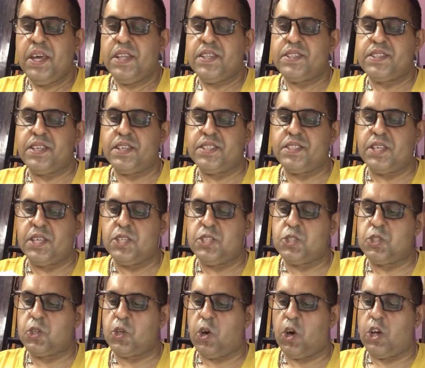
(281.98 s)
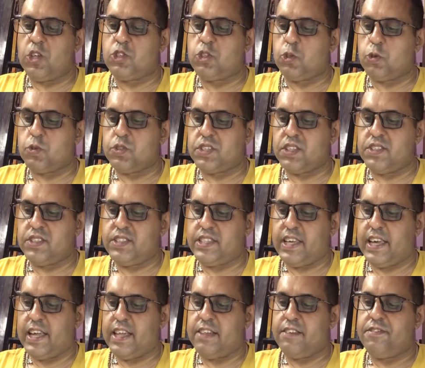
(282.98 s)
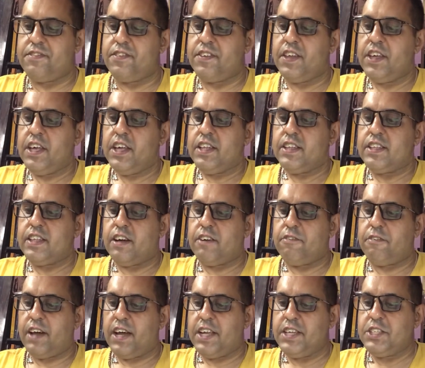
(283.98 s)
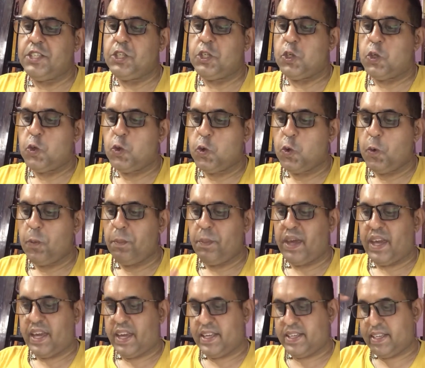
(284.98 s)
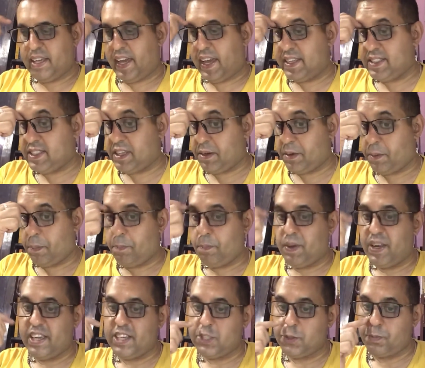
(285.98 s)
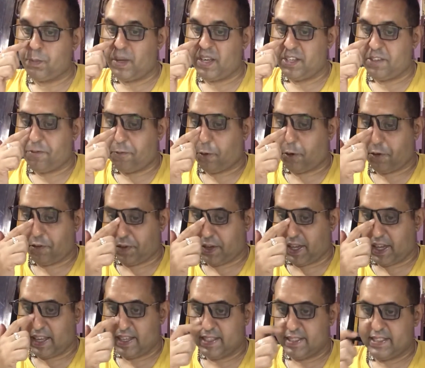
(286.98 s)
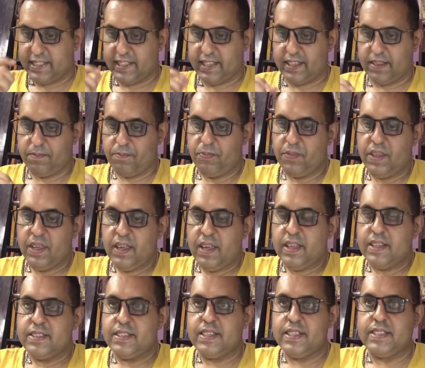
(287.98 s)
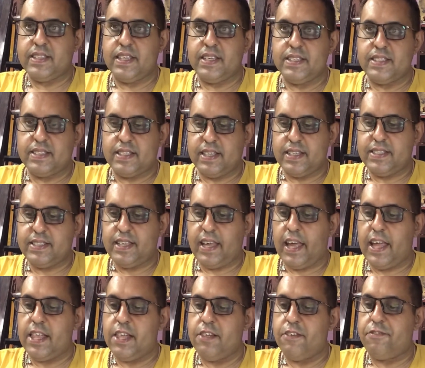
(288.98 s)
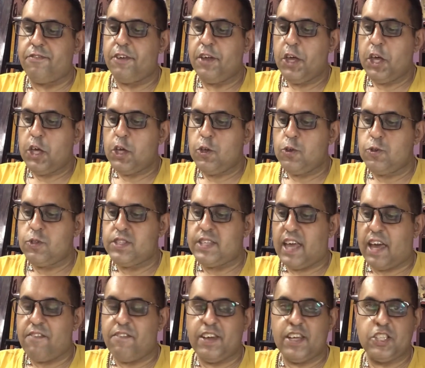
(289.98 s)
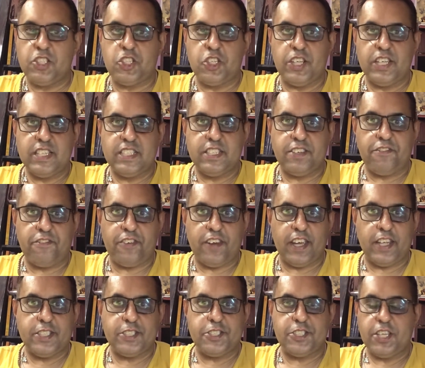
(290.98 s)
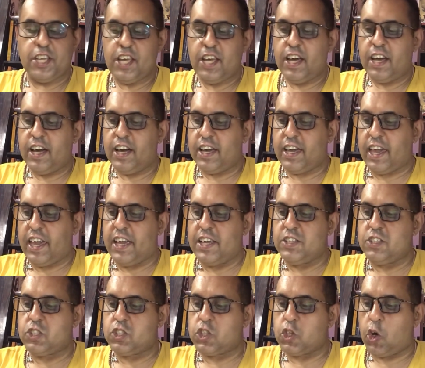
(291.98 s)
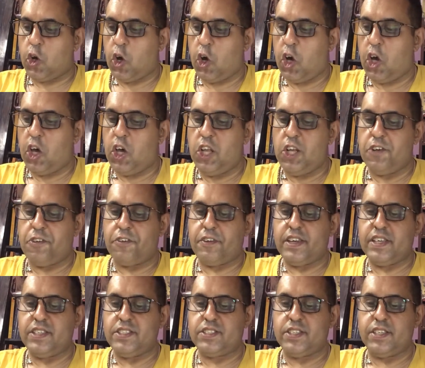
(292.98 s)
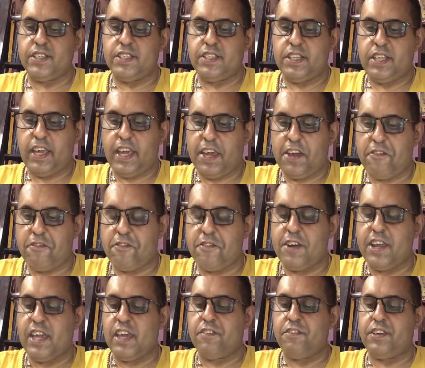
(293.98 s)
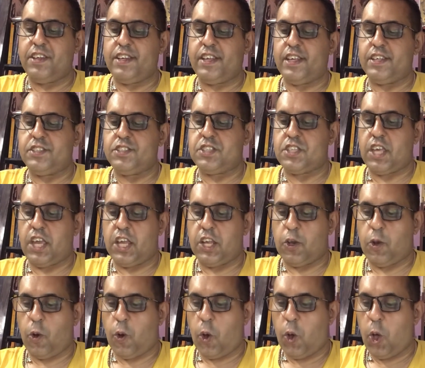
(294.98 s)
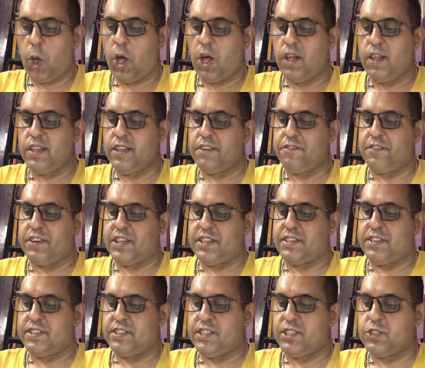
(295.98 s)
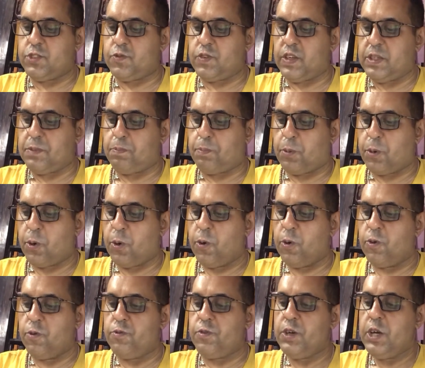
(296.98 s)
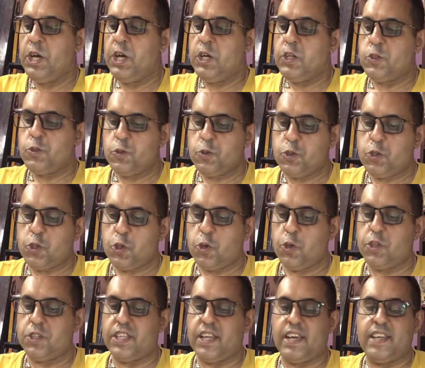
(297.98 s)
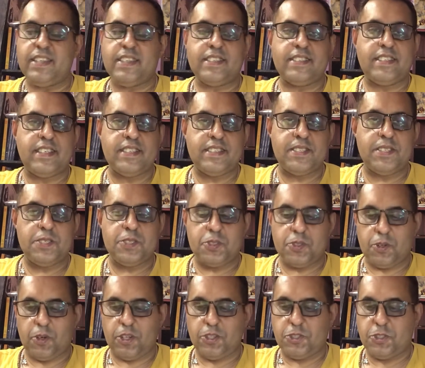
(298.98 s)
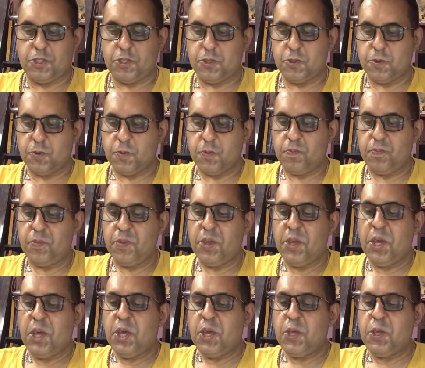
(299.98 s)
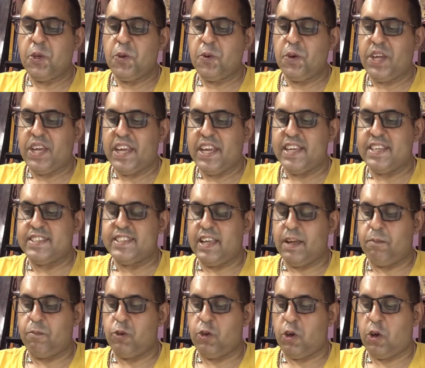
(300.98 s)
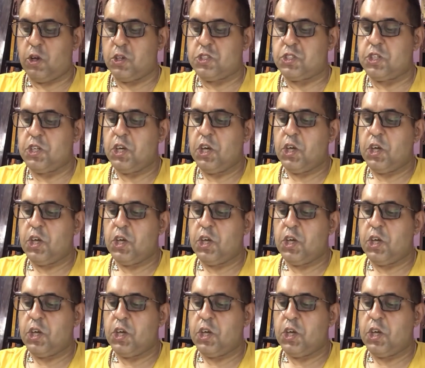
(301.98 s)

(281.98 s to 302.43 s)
This is your chosen self, the one you made as a replacement for reality. This is the self you savagely defend against all reason, every evidence, and all the witnesses with proof to show that this is not you. You heed them not.